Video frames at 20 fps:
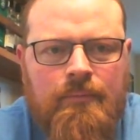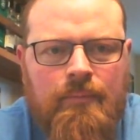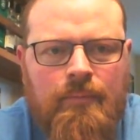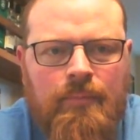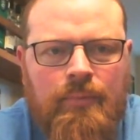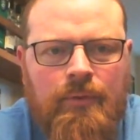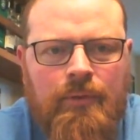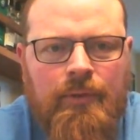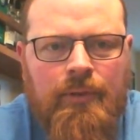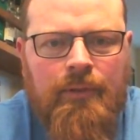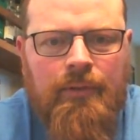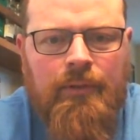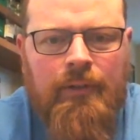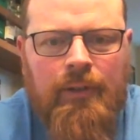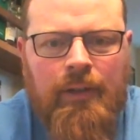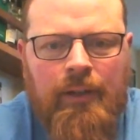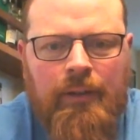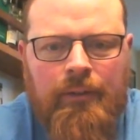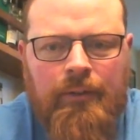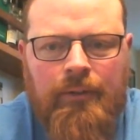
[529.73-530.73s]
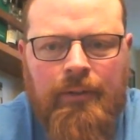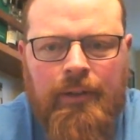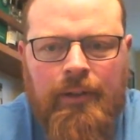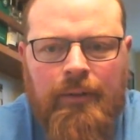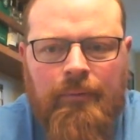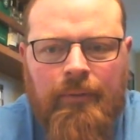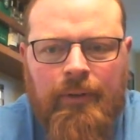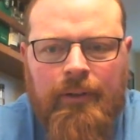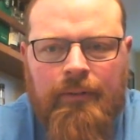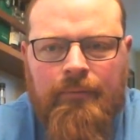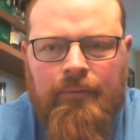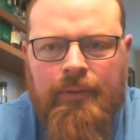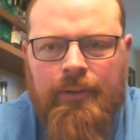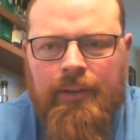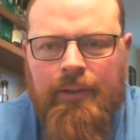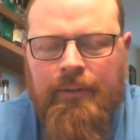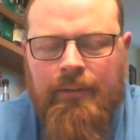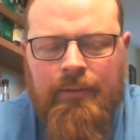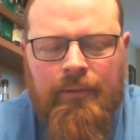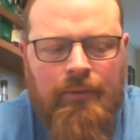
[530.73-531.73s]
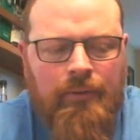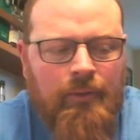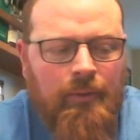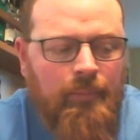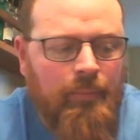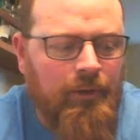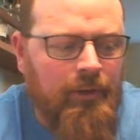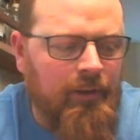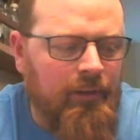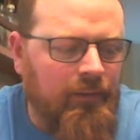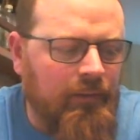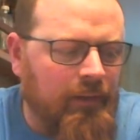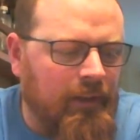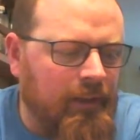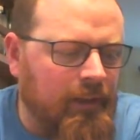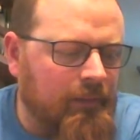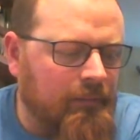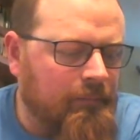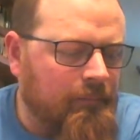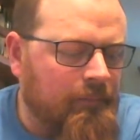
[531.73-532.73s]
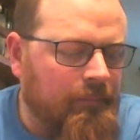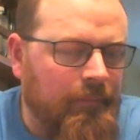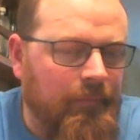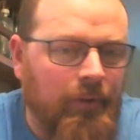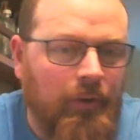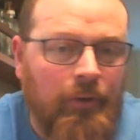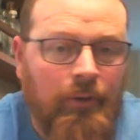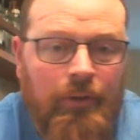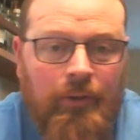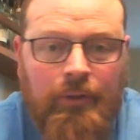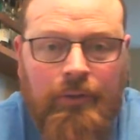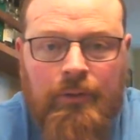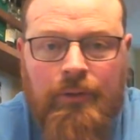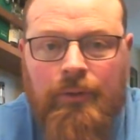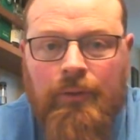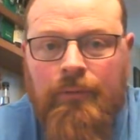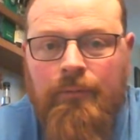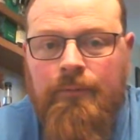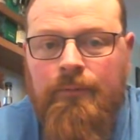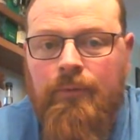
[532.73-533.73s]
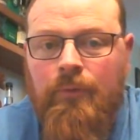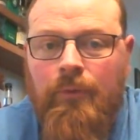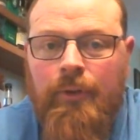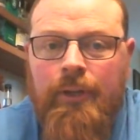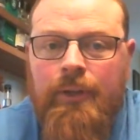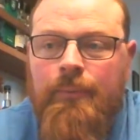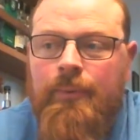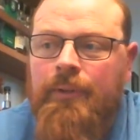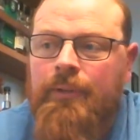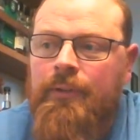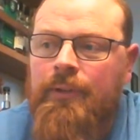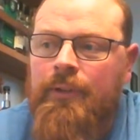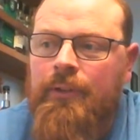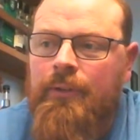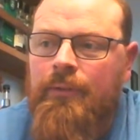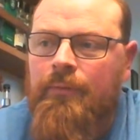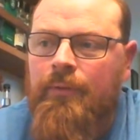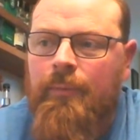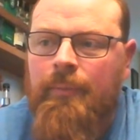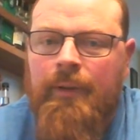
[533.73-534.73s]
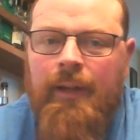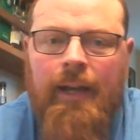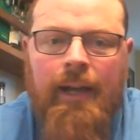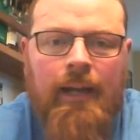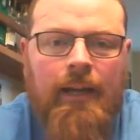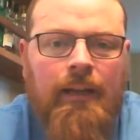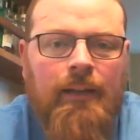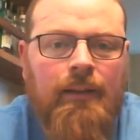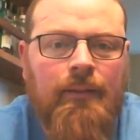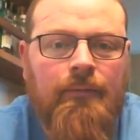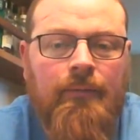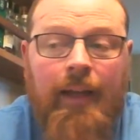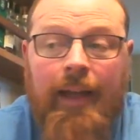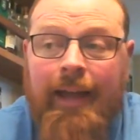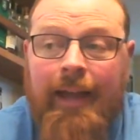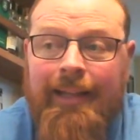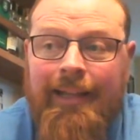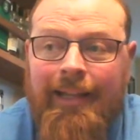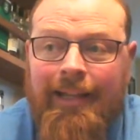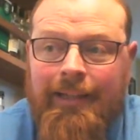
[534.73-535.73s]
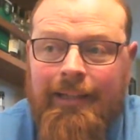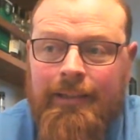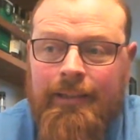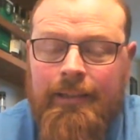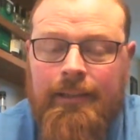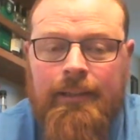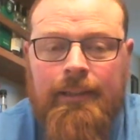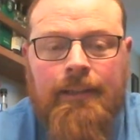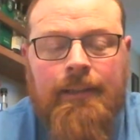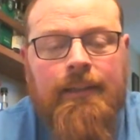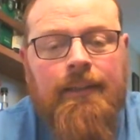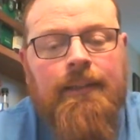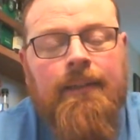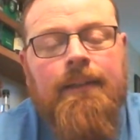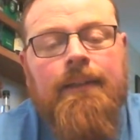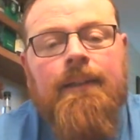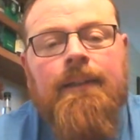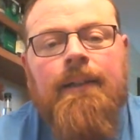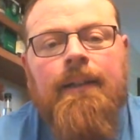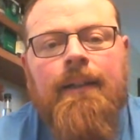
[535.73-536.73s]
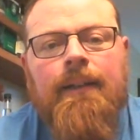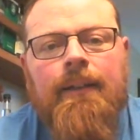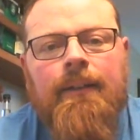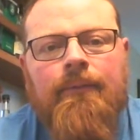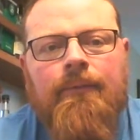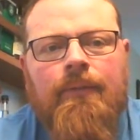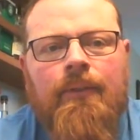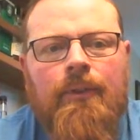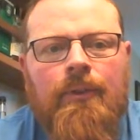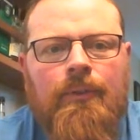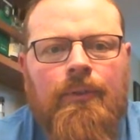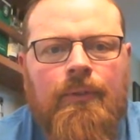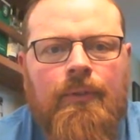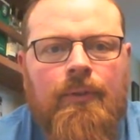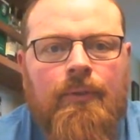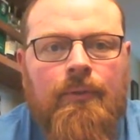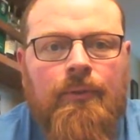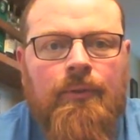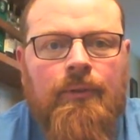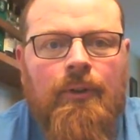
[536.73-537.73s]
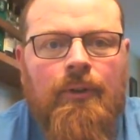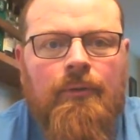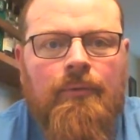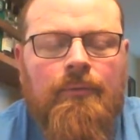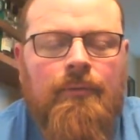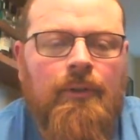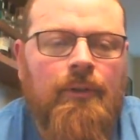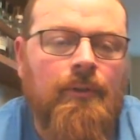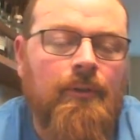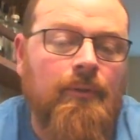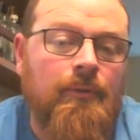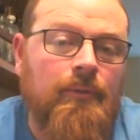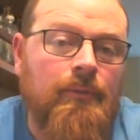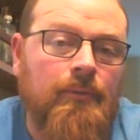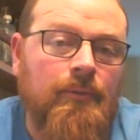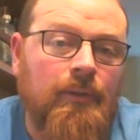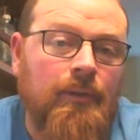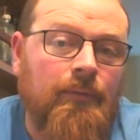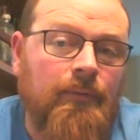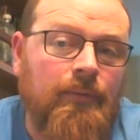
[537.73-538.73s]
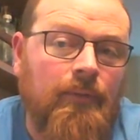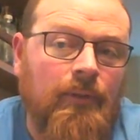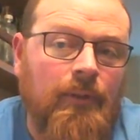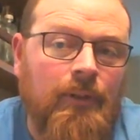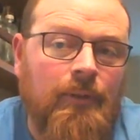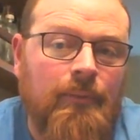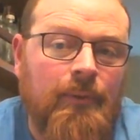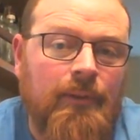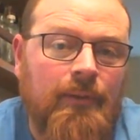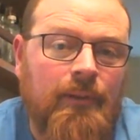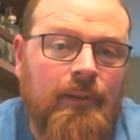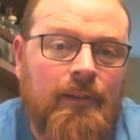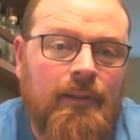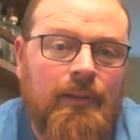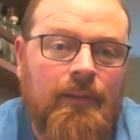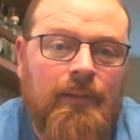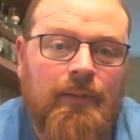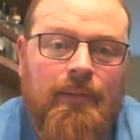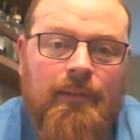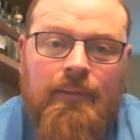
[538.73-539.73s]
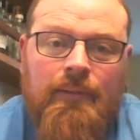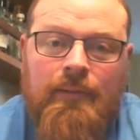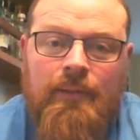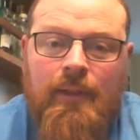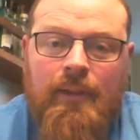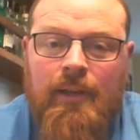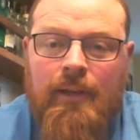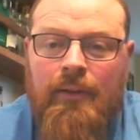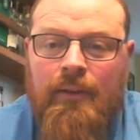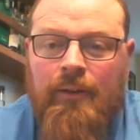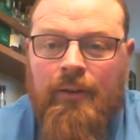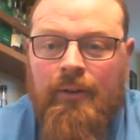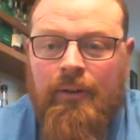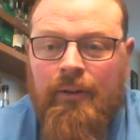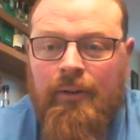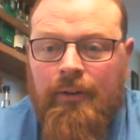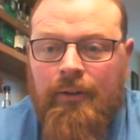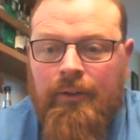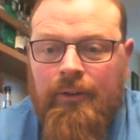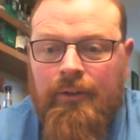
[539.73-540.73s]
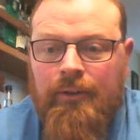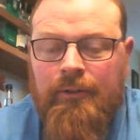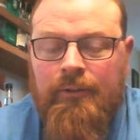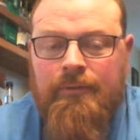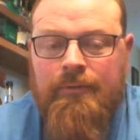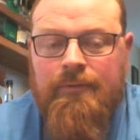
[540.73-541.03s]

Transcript: put this together and get ready for this. So I'm pretty excited. They're all Laphroaig whiskeys from the Isle of Islay. And for those of you who don't know Laphroaig whiskeys, they are